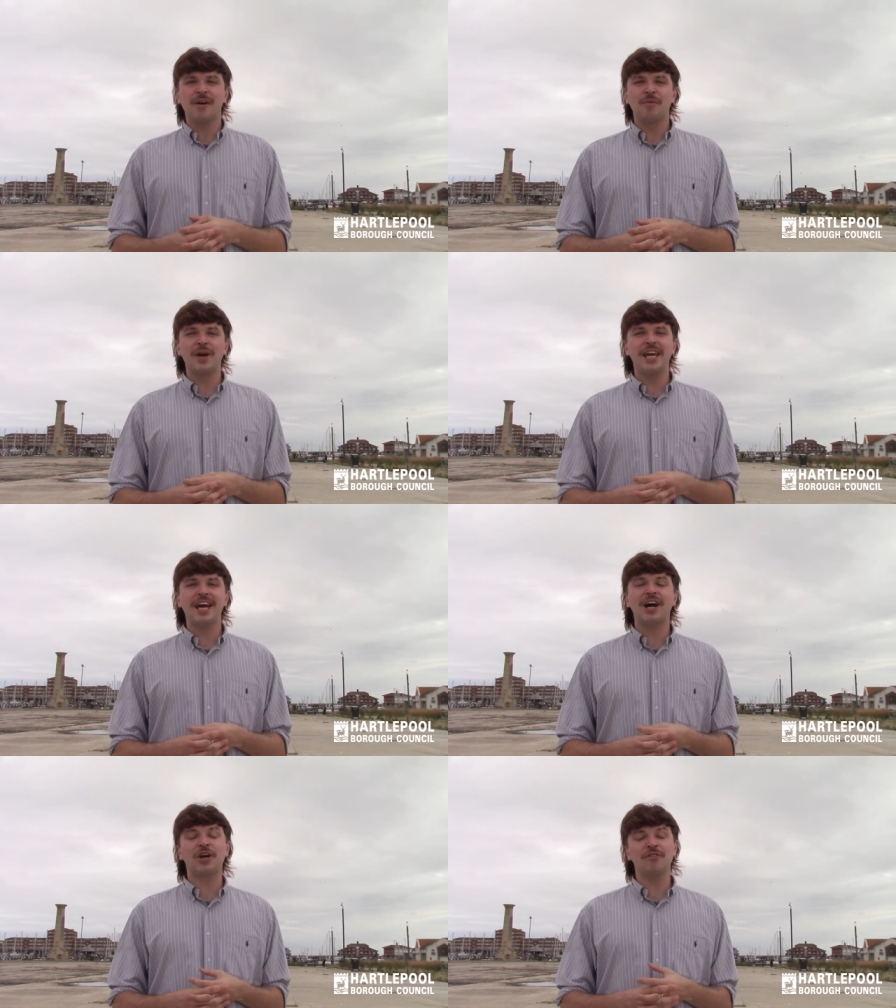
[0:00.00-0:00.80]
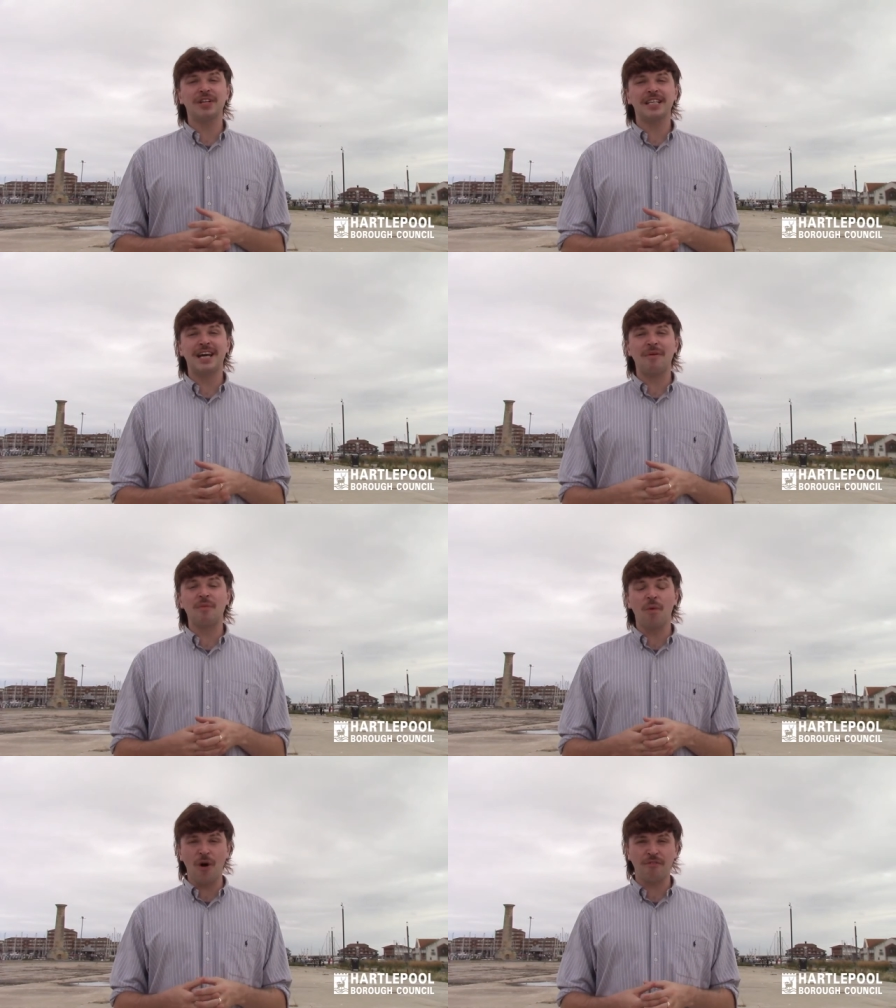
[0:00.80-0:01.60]
We are currently down the
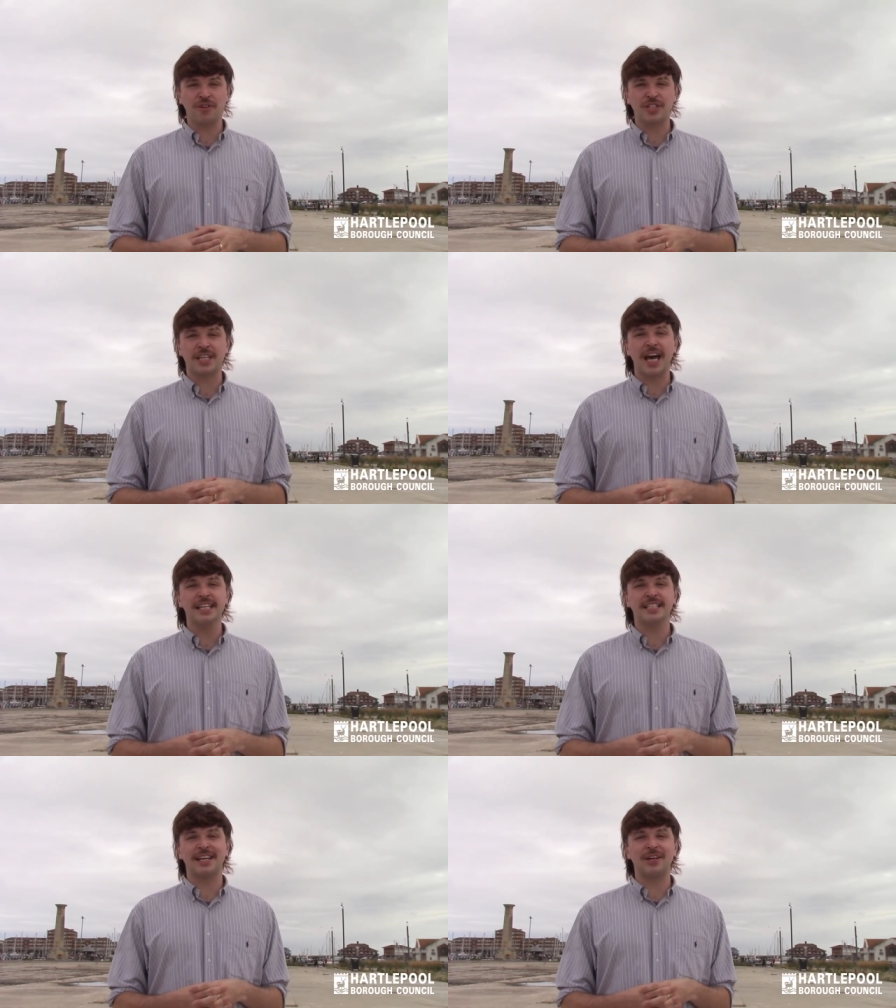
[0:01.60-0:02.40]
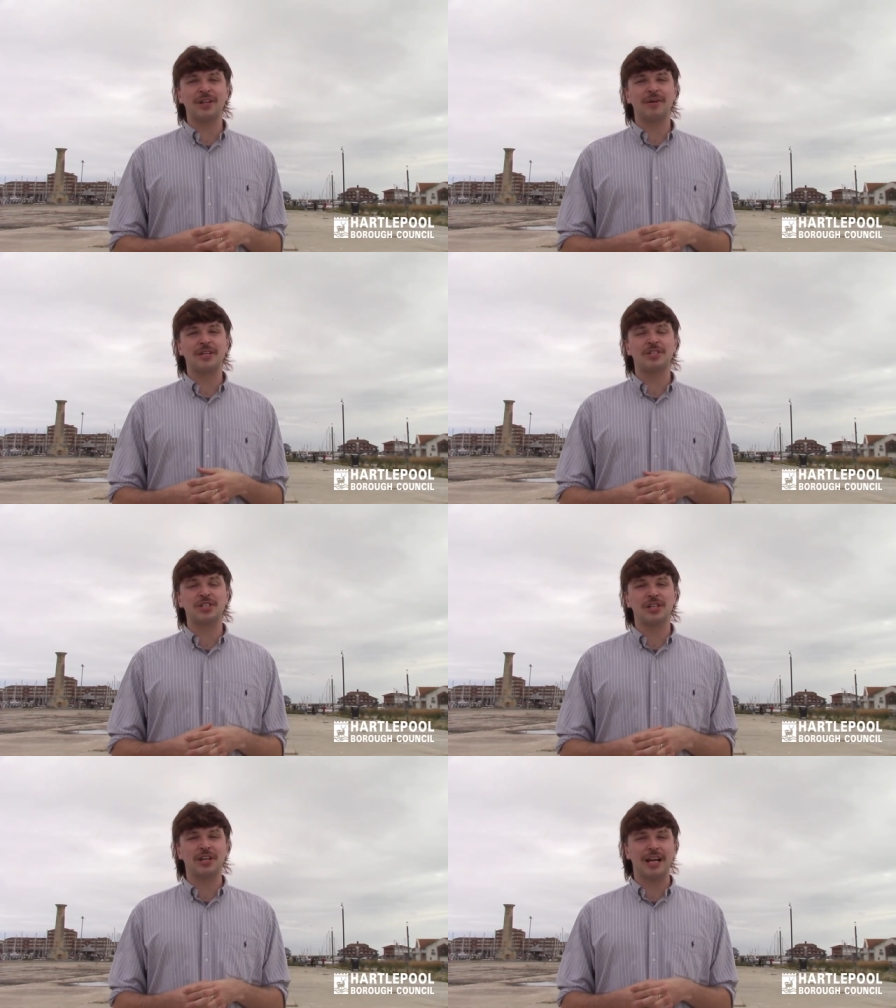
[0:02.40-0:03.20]
waterfront site, and although it
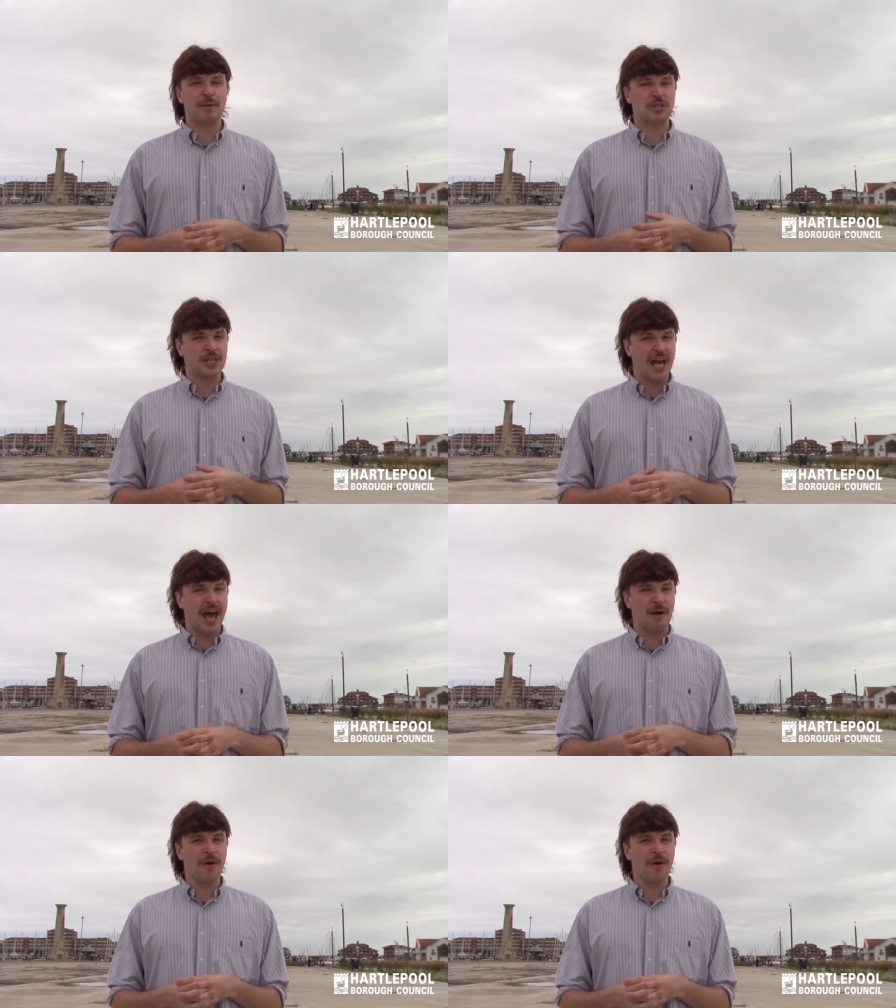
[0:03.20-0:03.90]
doesn't look like much now,